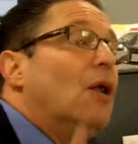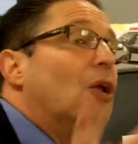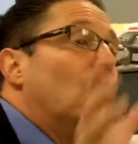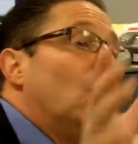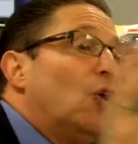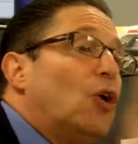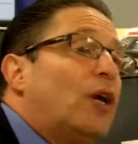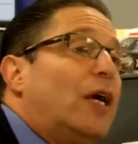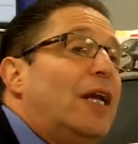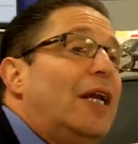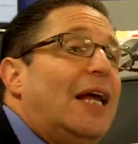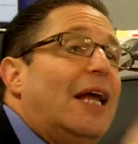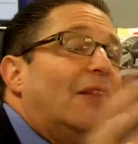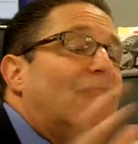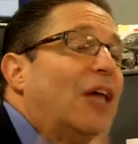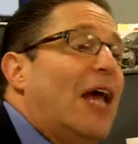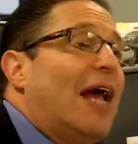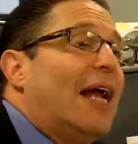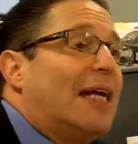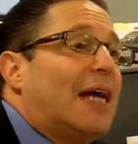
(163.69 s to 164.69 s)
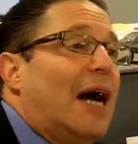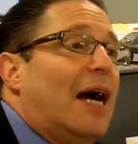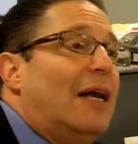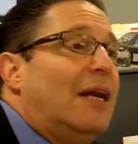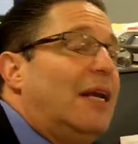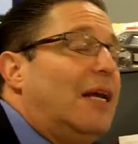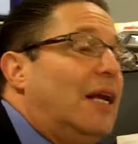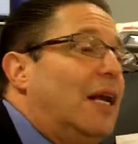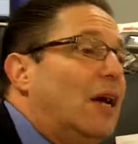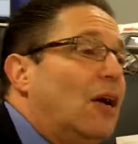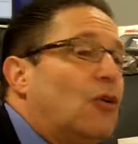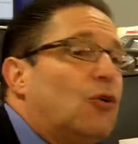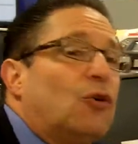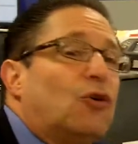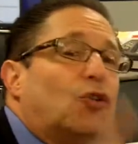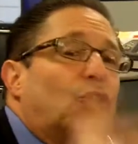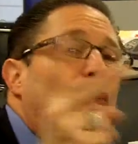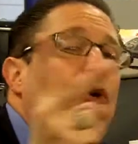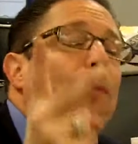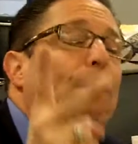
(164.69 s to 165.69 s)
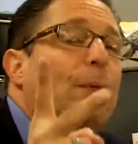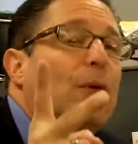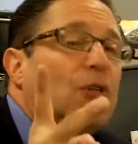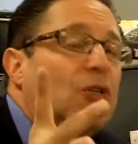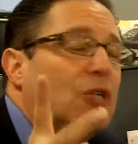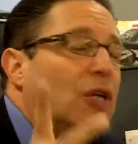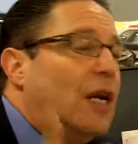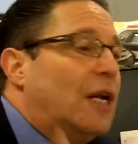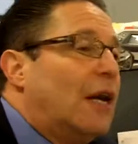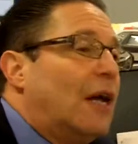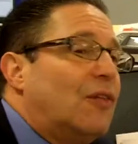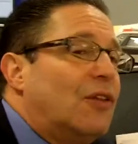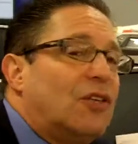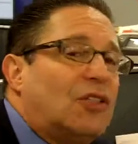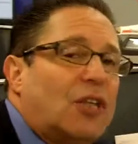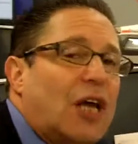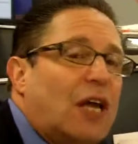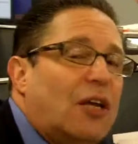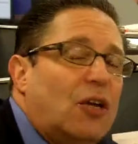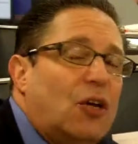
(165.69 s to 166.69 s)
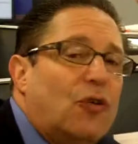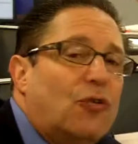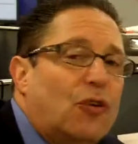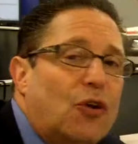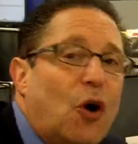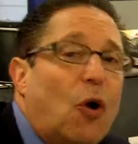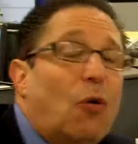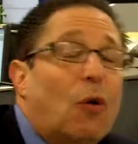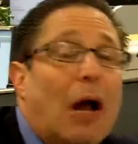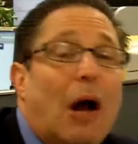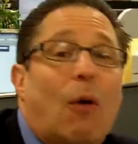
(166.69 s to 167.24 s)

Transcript: looking at that kind of yield or 2% on the 10 year note,